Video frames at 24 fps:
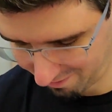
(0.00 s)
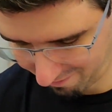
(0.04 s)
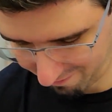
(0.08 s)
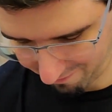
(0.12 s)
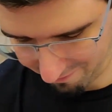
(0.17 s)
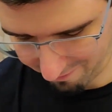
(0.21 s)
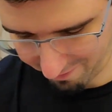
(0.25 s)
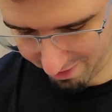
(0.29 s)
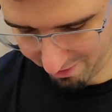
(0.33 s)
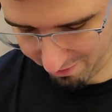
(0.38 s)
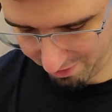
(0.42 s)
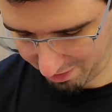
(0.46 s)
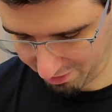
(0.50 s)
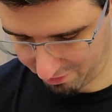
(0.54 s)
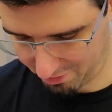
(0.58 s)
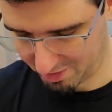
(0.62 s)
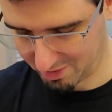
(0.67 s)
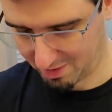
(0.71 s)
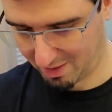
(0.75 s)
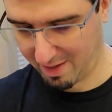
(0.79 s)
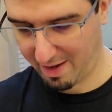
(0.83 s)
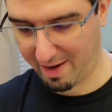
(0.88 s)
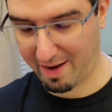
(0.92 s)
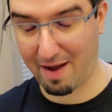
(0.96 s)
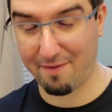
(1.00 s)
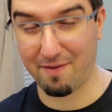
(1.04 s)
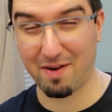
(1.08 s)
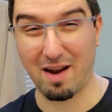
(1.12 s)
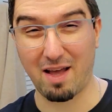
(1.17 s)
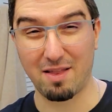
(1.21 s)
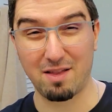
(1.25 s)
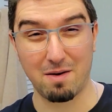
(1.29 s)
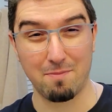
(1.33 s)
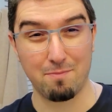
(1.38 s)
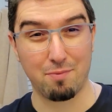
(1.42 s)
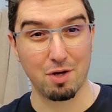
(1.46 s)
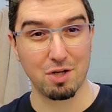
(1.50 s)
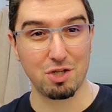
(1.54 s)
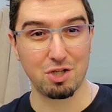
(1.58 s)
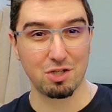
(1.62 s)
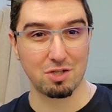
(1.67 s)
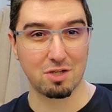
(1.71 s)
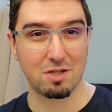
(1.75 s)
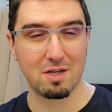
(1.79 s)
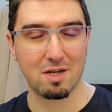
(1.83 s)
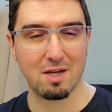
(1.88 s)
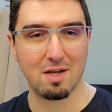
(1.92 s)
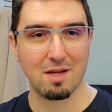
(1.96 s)
Very interesting. I have another
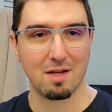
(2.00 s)
brush